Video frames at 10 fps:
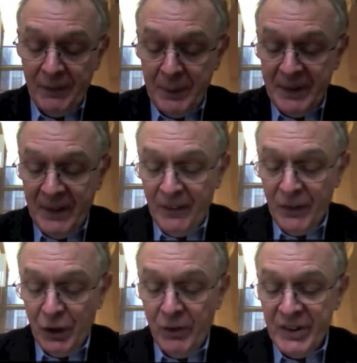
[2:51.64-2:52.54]

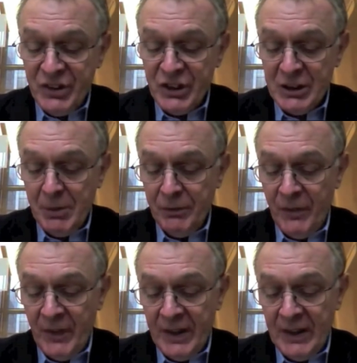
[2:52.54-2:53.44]
criticism of the
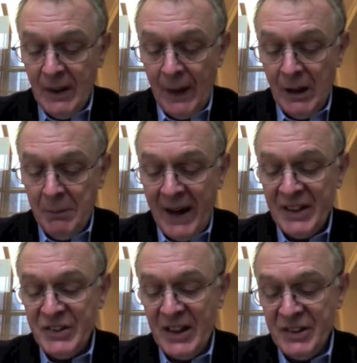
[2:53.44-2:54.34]

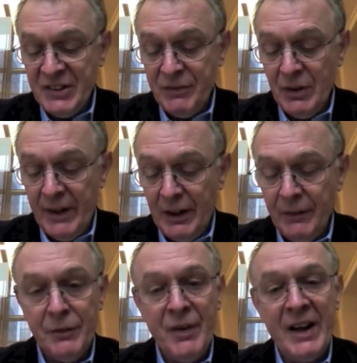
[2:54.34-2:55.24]
excesses, if you like, of the
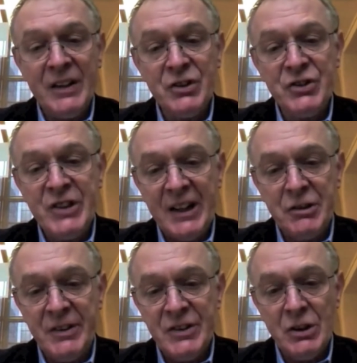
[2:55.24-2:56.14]
financial
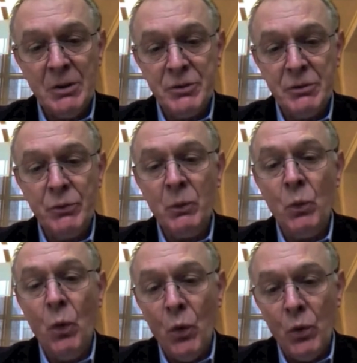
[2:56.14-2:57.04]
sector in terms of
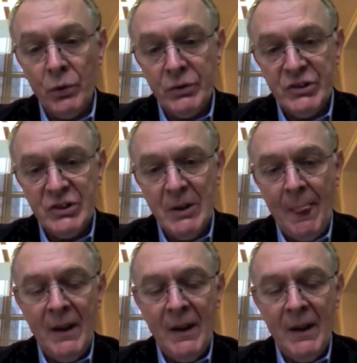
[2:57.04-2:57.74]
rewards.